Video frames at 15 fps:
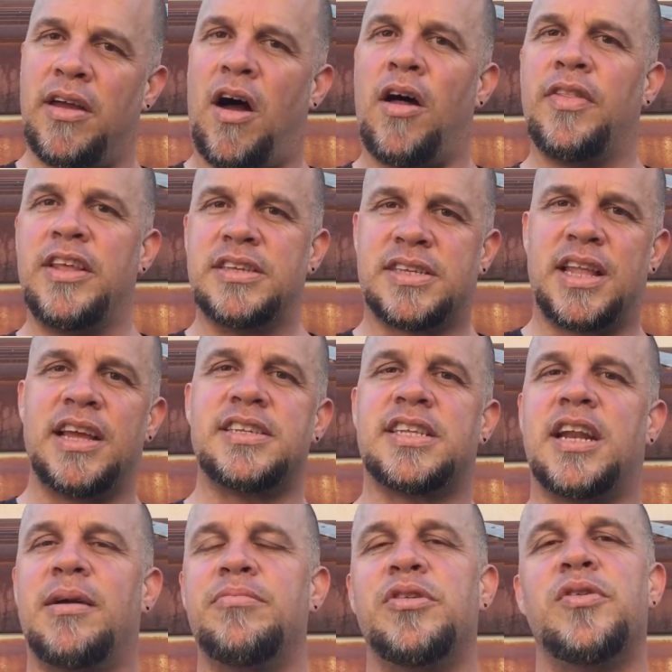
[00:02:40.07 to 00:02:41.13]
on these things
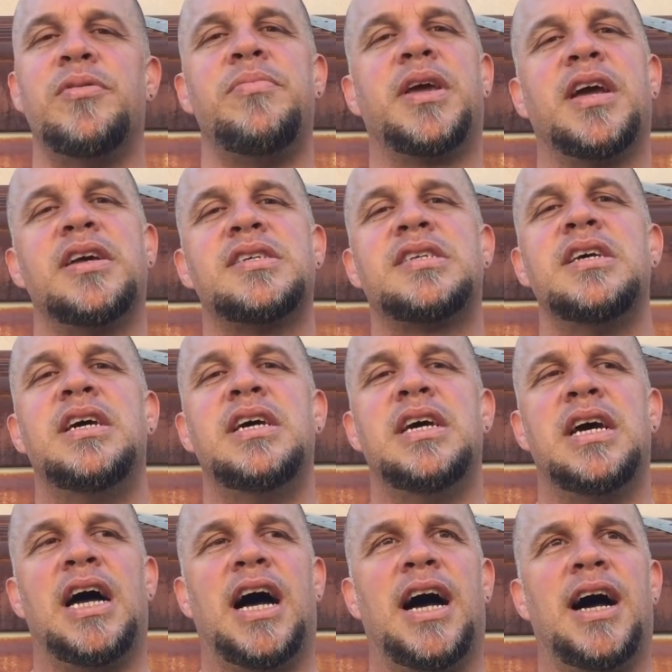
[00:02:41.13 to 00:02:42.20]
that I'm doing because
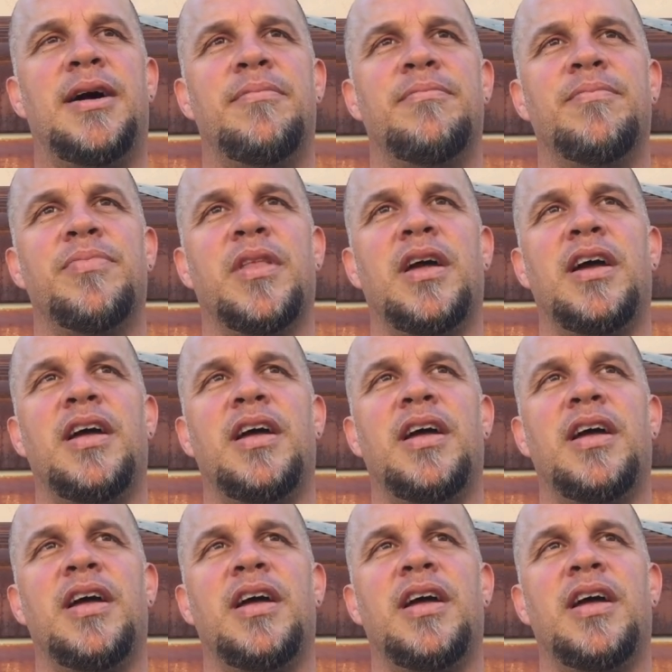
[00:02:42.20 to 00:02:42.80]
um,